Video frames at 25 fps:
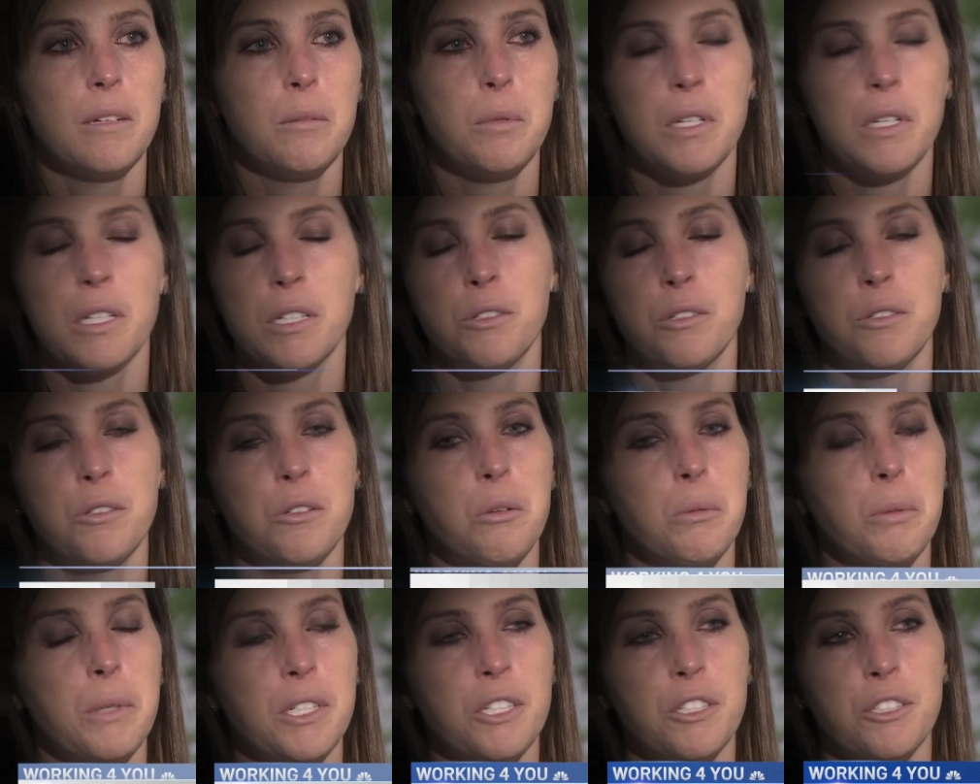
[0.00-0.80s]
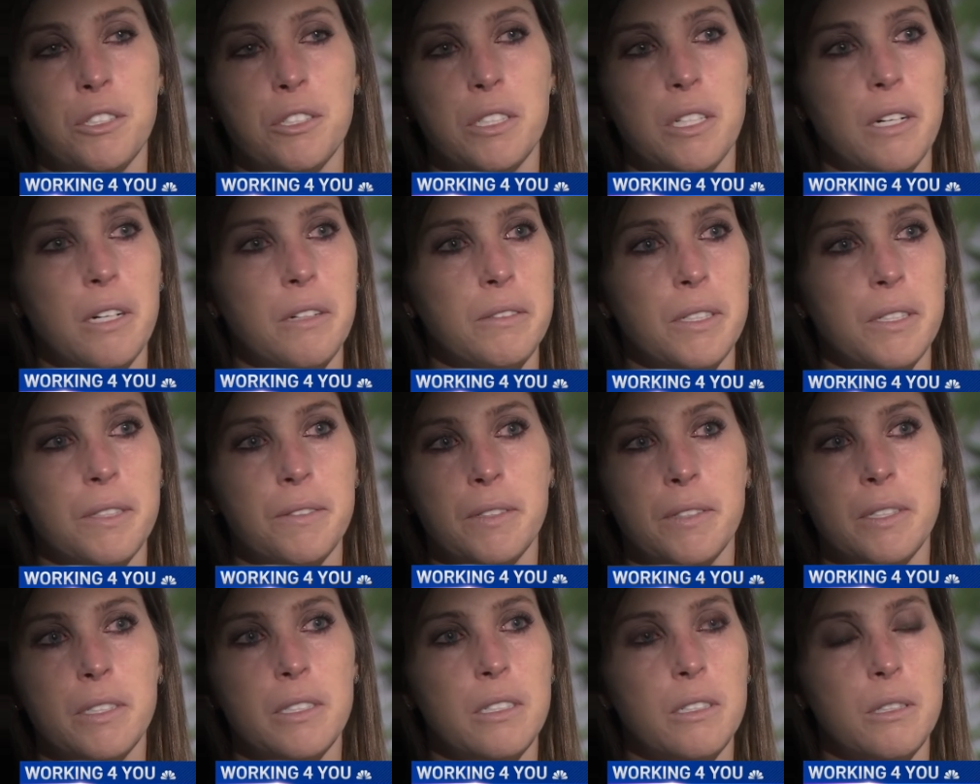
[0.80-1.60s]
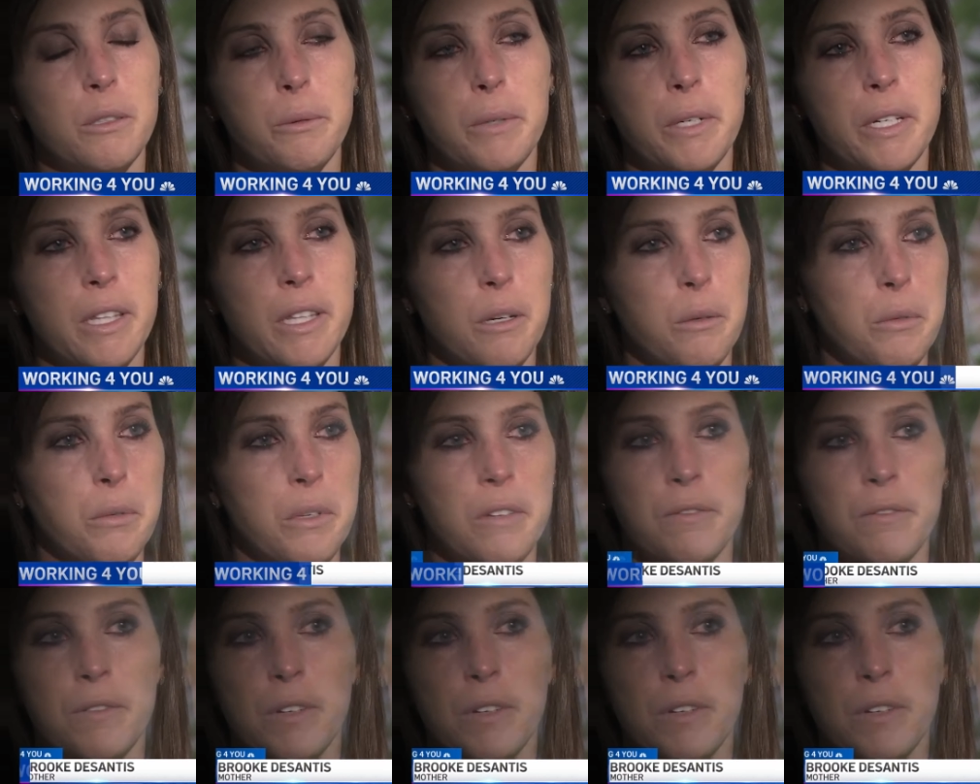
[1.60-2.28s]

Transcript: Nobody should ever feel the way that we